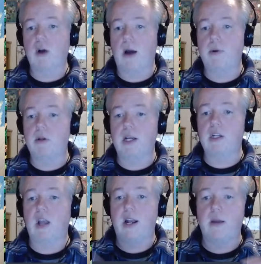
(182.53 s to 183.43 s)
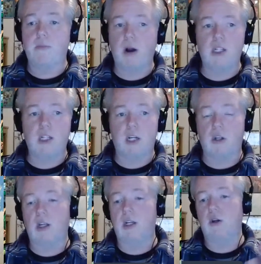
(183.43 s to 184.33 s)
to drop your links to any
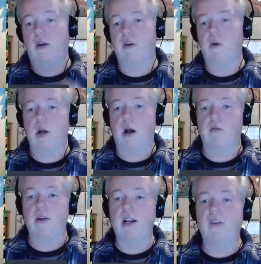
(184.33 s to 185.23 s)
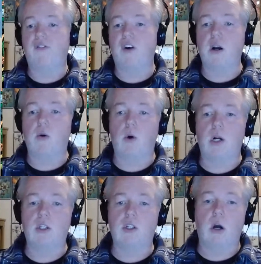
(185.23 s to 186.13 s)
projects or things you have going on. Randy Funk,
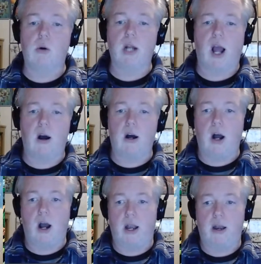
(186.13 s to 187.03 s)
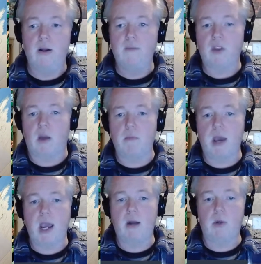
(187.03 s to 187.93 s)
what is going on? The
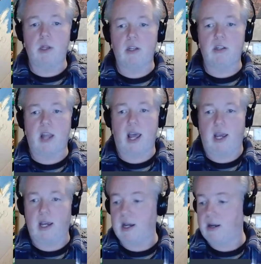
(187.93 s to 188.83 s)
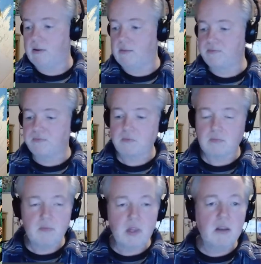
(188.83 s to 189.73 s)
man with the
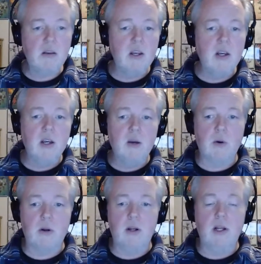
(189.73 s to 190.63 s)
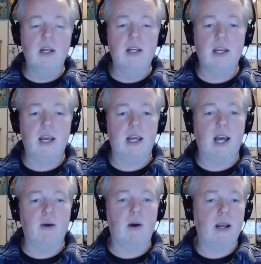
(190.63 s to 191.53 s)
stank.
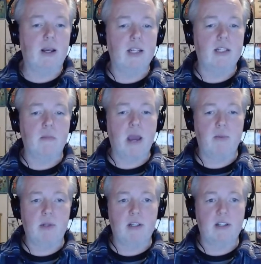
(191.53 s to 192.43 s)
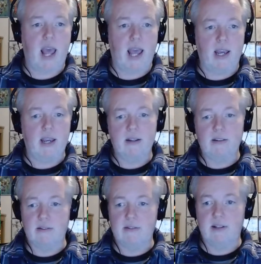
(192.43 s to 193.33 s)
Yeah, he's the man with the stank.
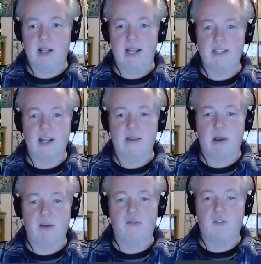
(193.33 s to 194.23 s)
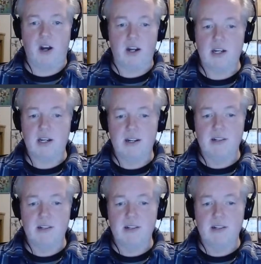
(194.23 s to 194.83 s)
Last name is Funk.